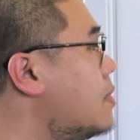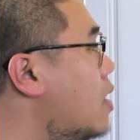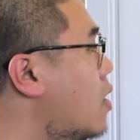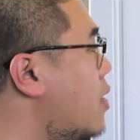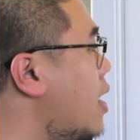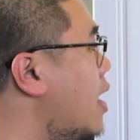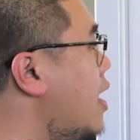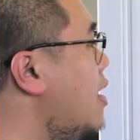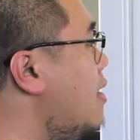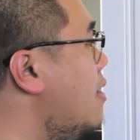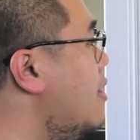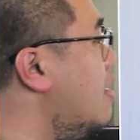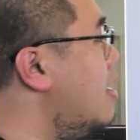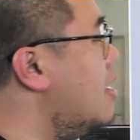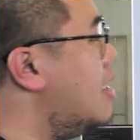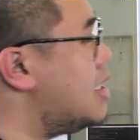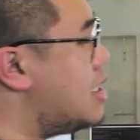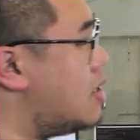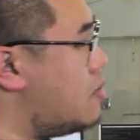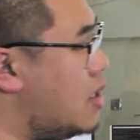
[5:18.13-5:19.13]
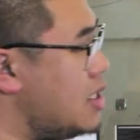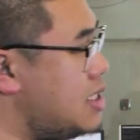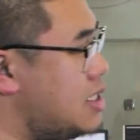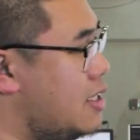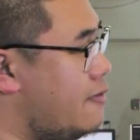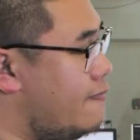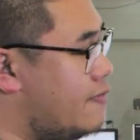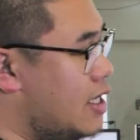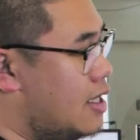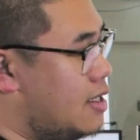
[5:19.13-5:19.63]
Okay, so once
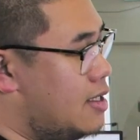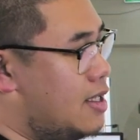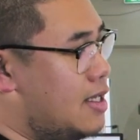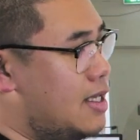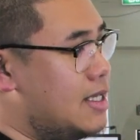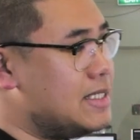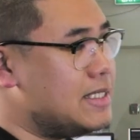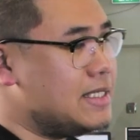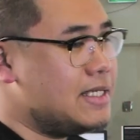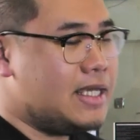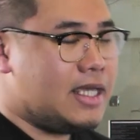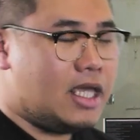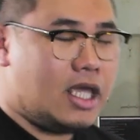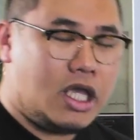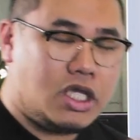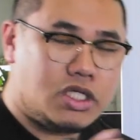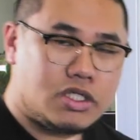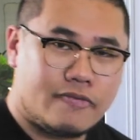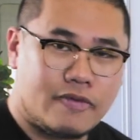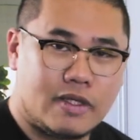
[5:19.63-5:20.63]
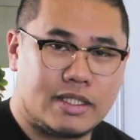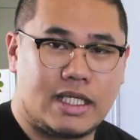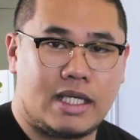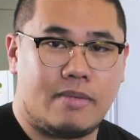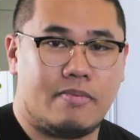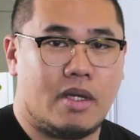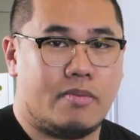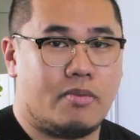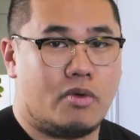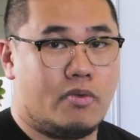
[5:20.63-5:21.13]
you've done this, each of the
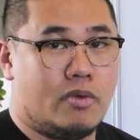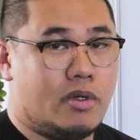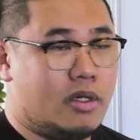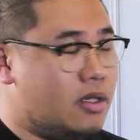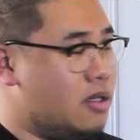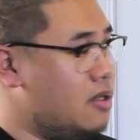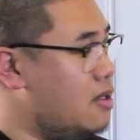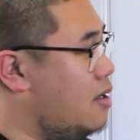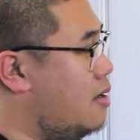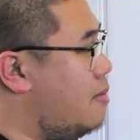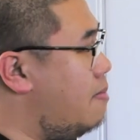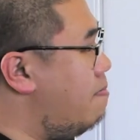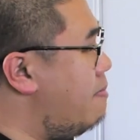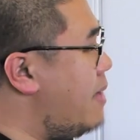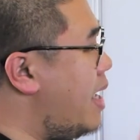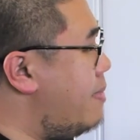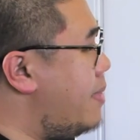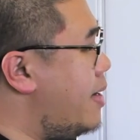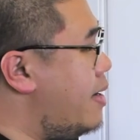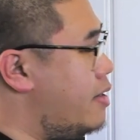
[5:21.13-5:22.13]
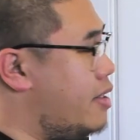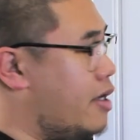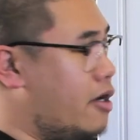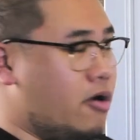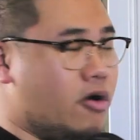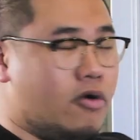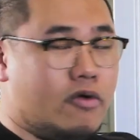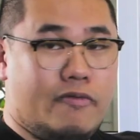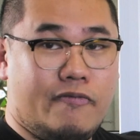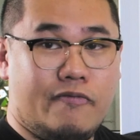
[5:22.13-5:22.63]
team member will map out
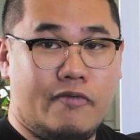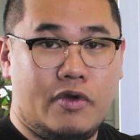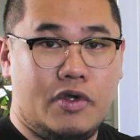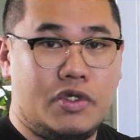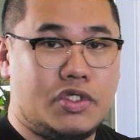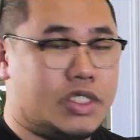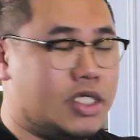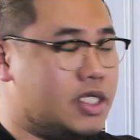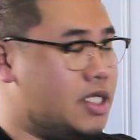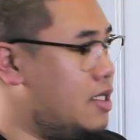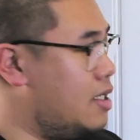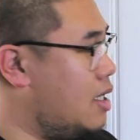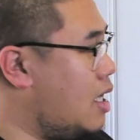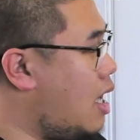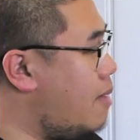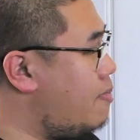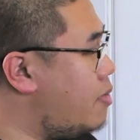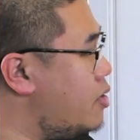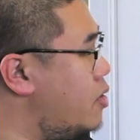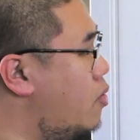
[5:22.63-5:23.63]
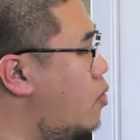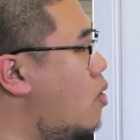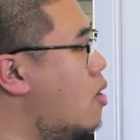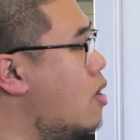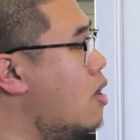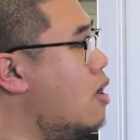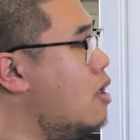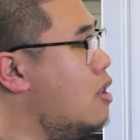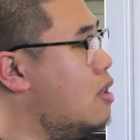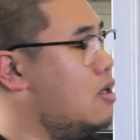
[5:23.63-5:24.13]
their own version up on the
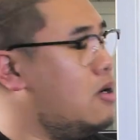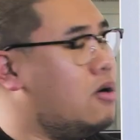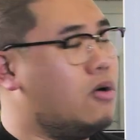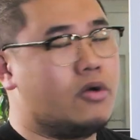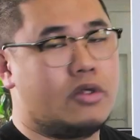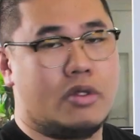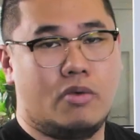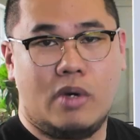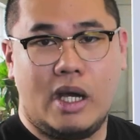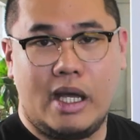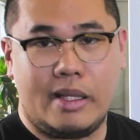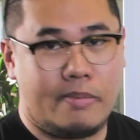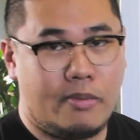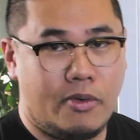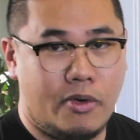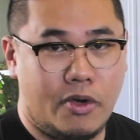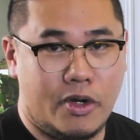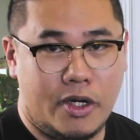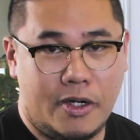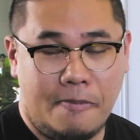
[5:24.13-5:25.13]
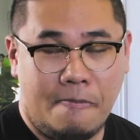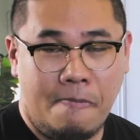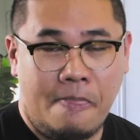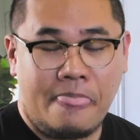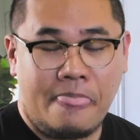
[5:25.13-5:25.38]
wall or the whiteboard,